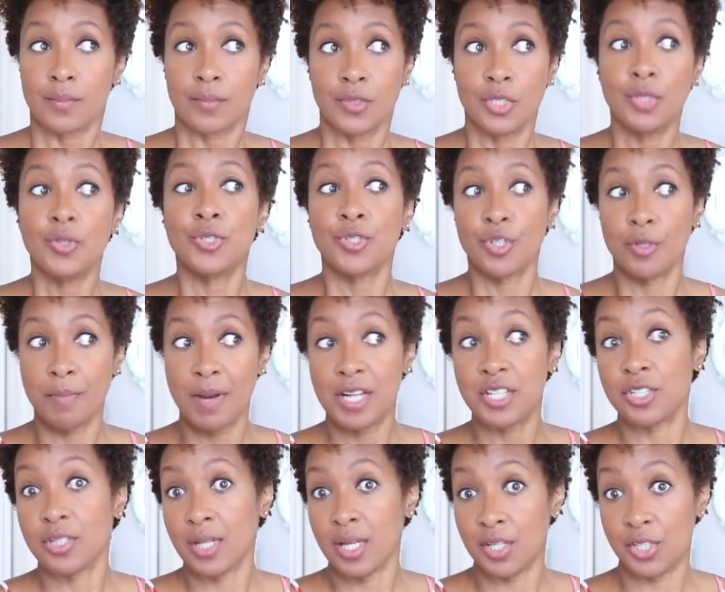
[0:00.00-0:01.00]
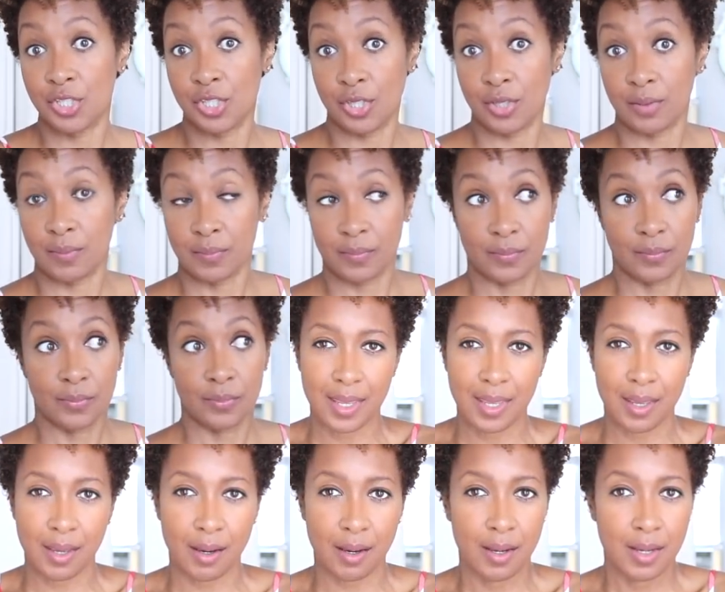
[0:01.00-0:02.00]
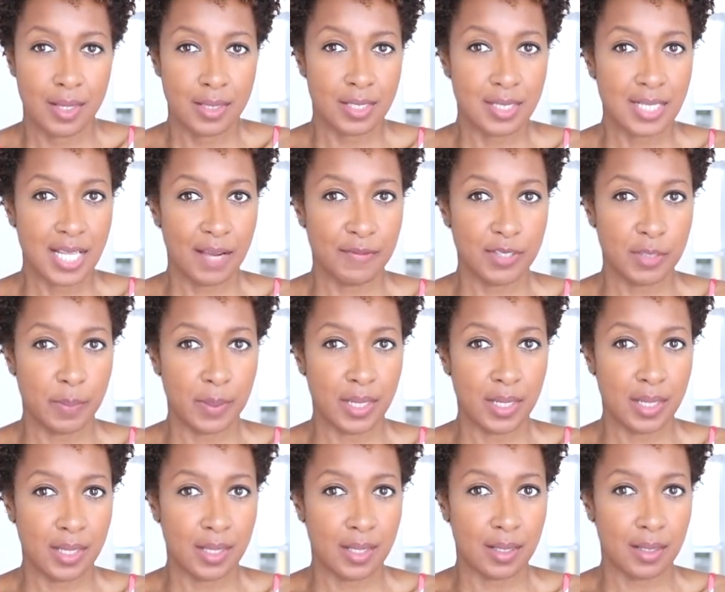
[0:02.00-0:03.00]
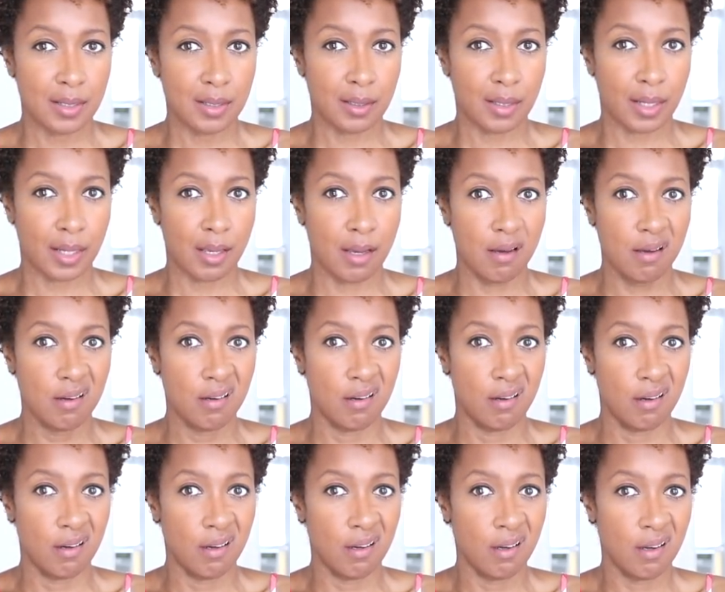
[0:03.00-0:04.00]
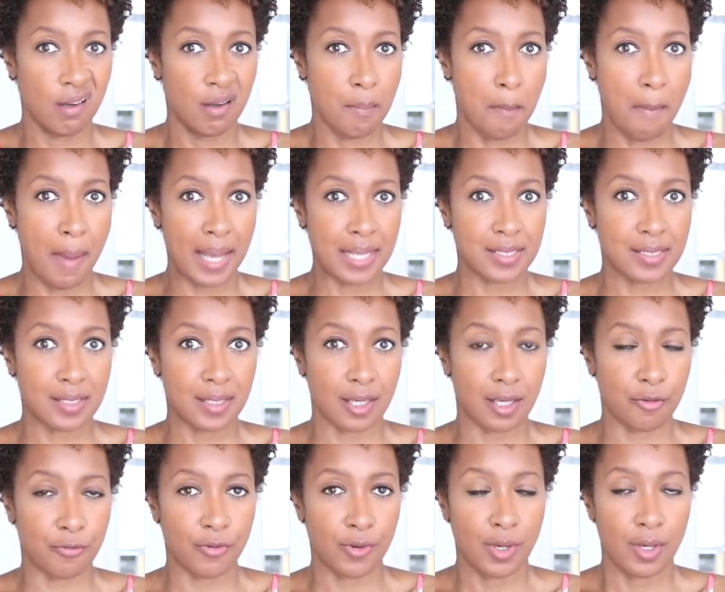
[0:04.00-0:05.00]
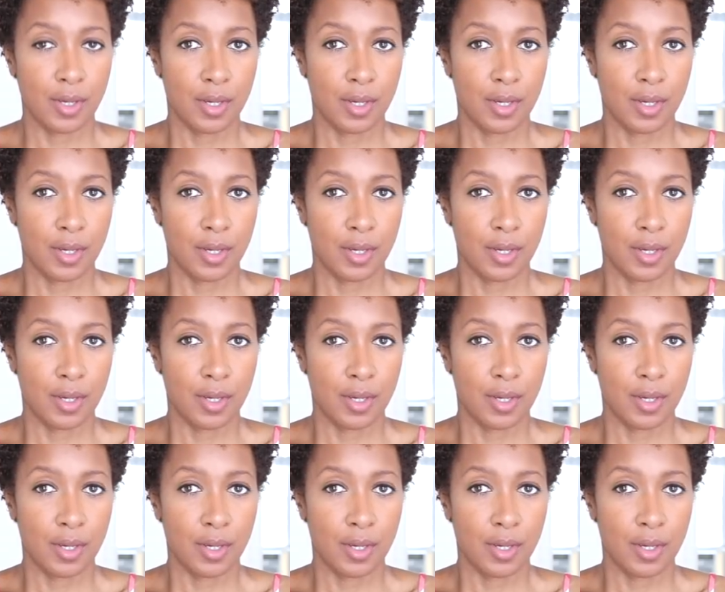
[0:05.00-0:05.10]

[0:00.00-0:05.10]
Use your imagination here. It doesn't have to be, you know, uh, massive.